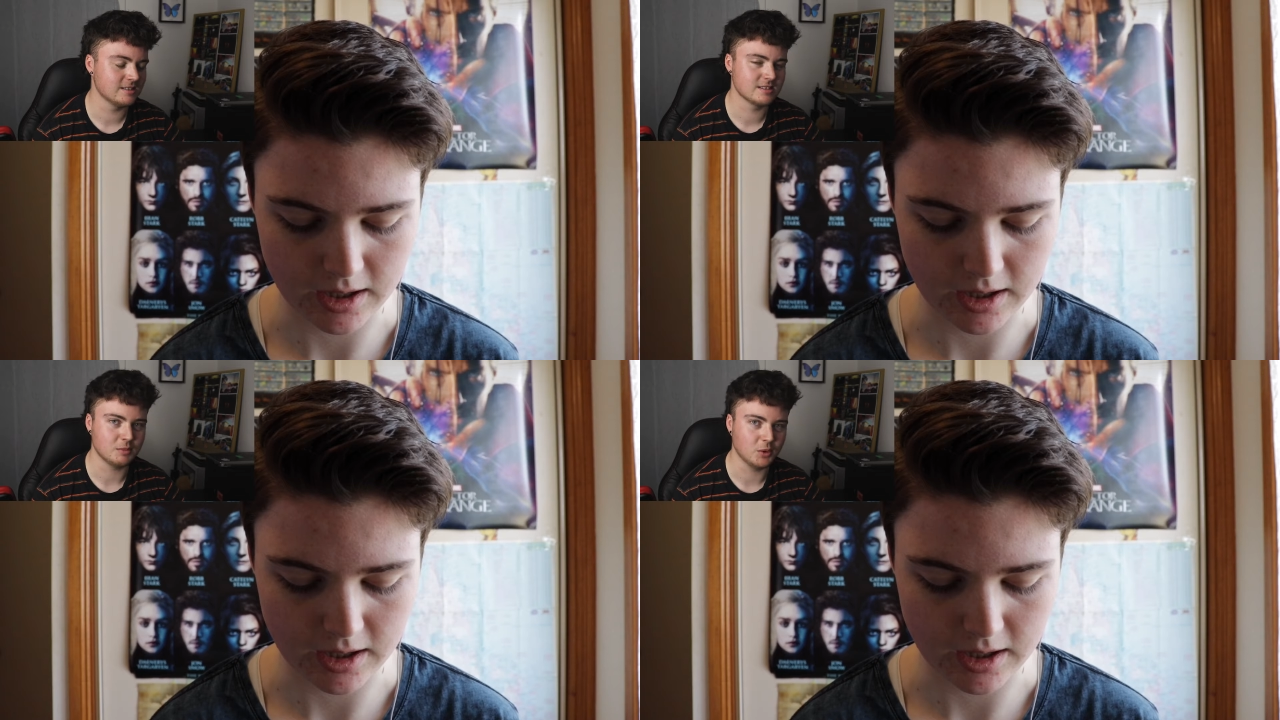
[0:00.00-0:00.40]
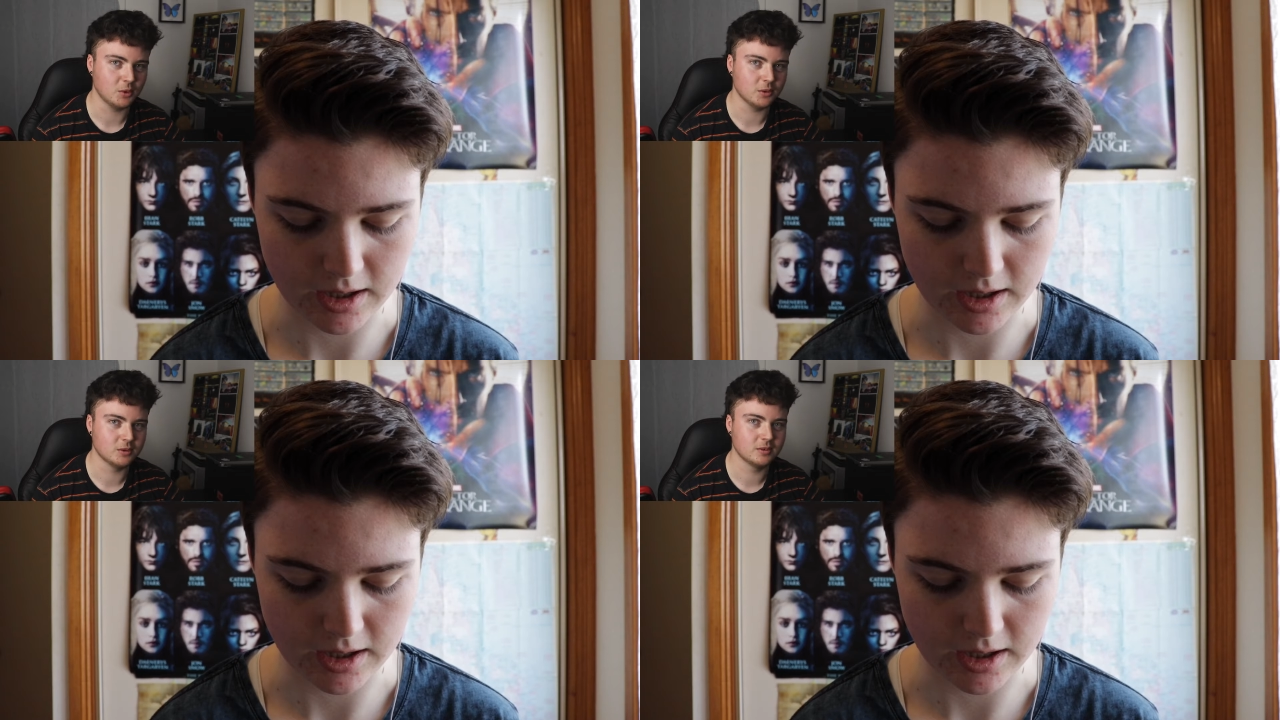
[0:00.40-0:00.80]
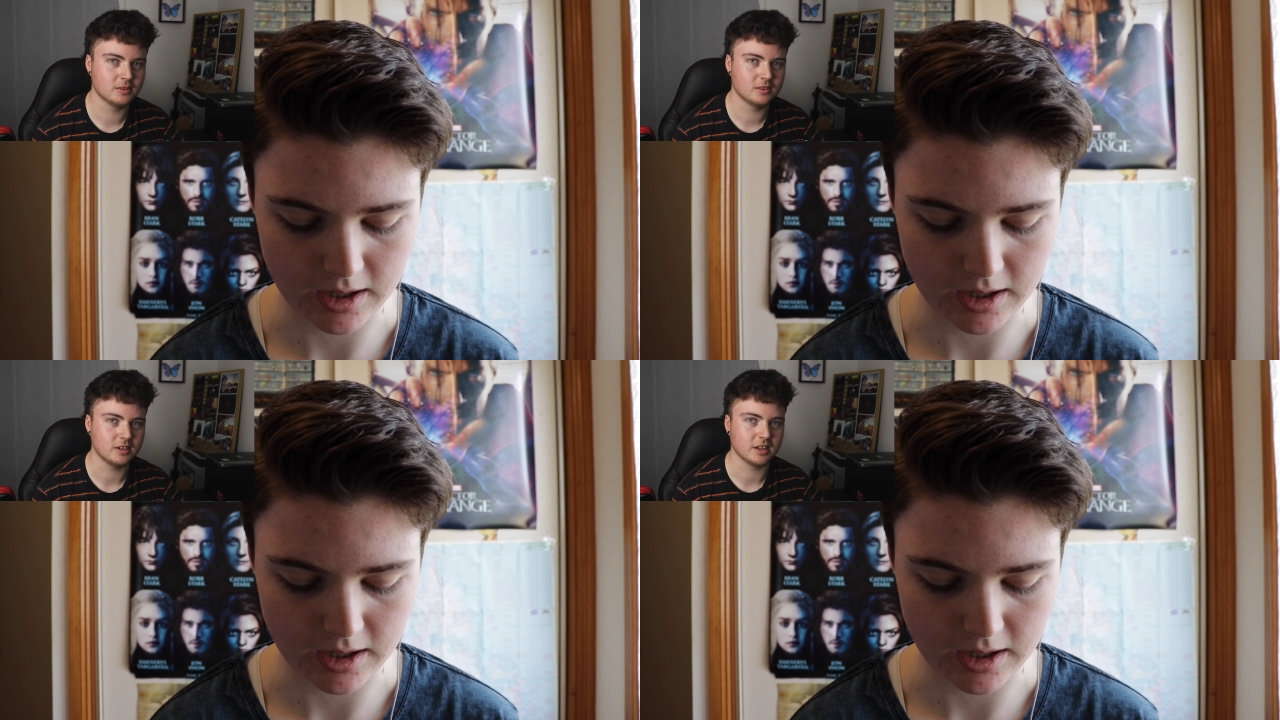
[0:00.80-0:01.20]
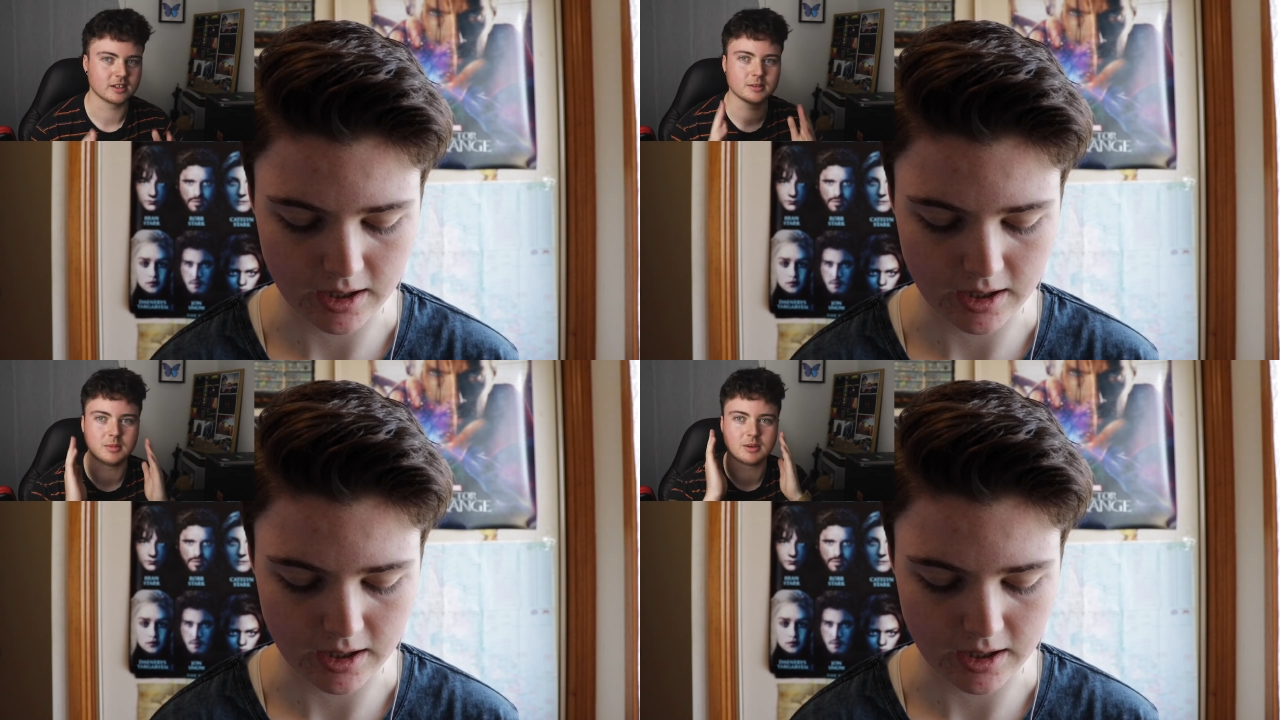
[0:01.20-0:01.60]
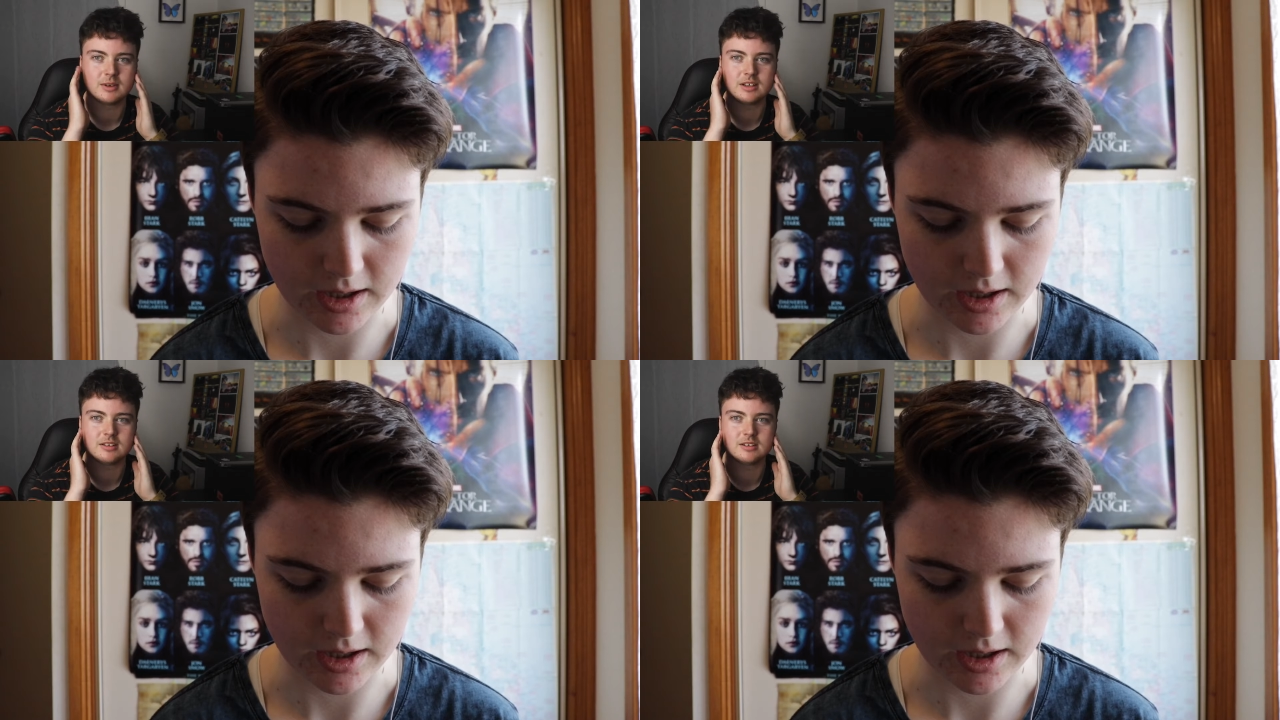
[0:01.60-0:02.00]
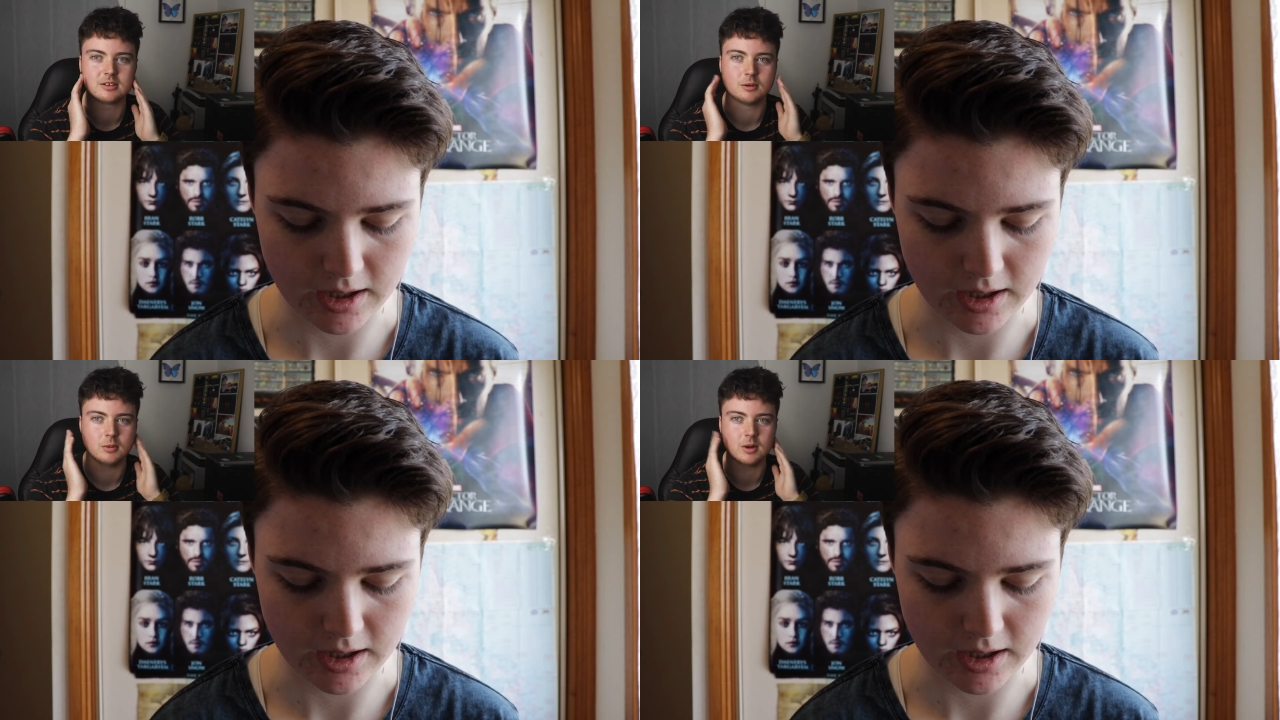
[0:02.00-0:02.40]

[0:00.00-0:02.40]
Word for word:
Speaker 1: small. Like, my face is so